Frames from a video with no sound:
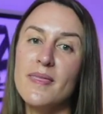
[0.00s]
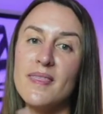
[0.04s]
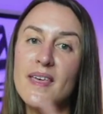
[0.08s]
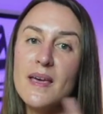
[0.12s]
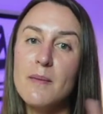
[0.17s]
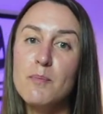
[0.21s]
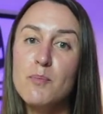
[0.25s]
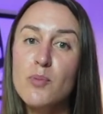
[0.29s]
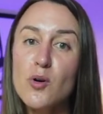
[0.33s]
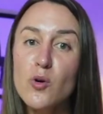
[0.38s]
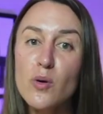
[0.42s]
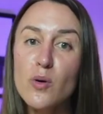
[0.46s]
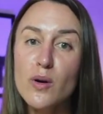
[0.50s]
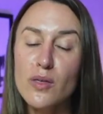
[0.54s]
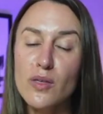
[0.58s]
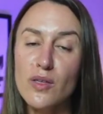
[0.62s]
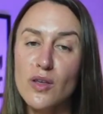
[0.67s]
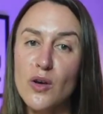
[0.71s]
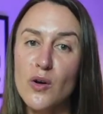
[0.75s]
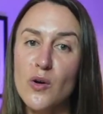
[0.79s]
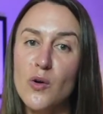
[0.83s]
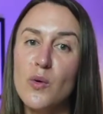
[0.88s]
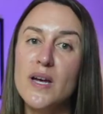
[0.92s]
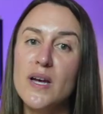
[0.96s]
they book with
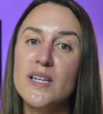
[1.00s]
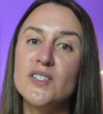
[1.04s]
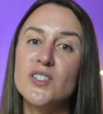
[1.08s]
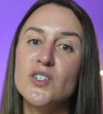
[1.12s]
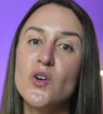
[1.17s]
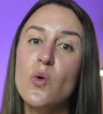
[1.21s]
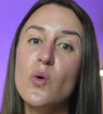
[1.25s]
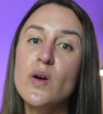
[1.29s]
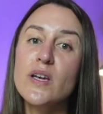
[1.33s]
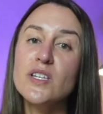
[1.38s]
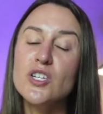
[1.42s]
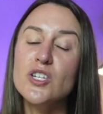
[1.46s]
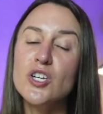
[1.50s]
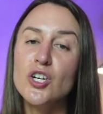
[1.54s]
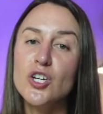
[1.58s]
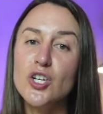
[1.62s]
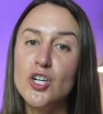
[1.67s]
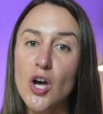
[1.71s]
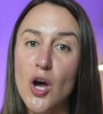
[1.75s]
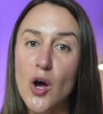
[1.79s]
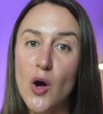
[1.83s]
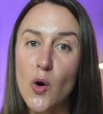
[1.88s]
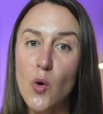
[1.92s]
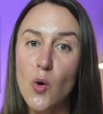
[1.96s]
you is going to
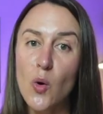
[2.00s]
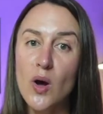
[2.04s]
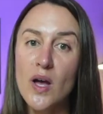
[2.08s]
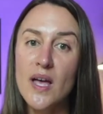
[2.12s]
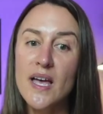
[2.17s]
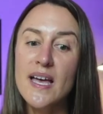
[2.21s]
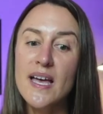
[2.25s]
go